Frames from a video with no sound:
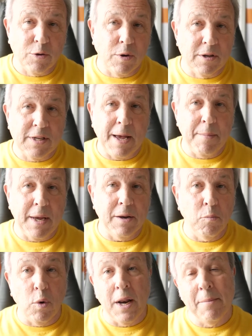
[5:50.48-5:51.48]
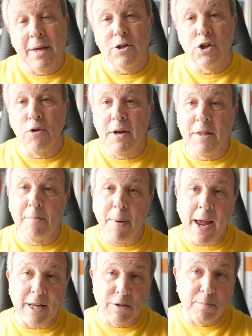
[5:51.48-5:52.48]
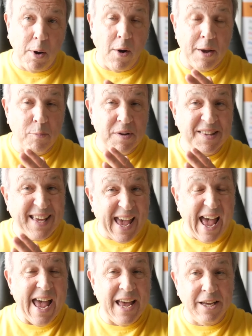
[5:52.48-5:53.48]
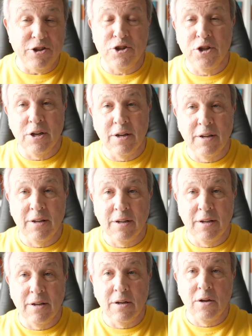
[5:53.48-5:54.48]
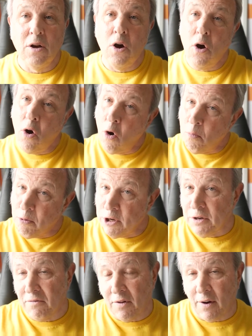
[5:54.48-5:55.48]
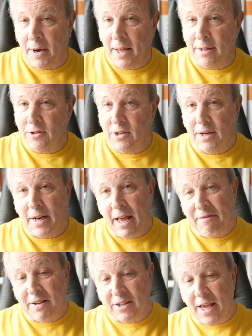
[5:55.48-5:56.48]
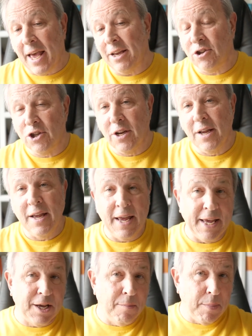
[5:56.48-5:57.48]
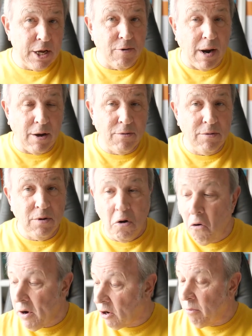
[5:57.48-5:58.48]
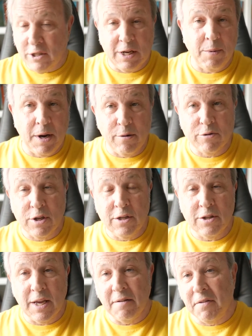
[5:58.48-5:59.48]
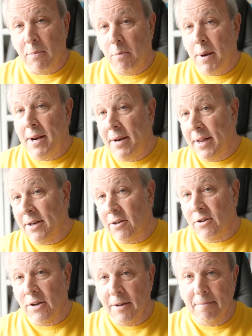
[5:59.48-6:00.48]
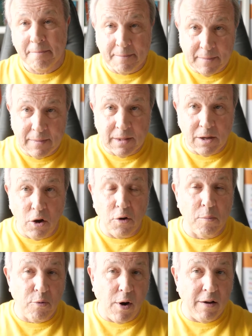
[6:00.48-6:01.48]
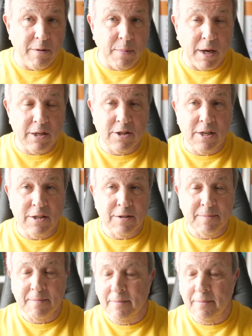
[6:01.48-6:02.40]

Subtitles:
So what does that mean? Well, it means you're either back to buying with cash or bridging finance. Now, if it's cash, it can be your own, or it could be someone else's if they're prepared to lend it to you on a private basis.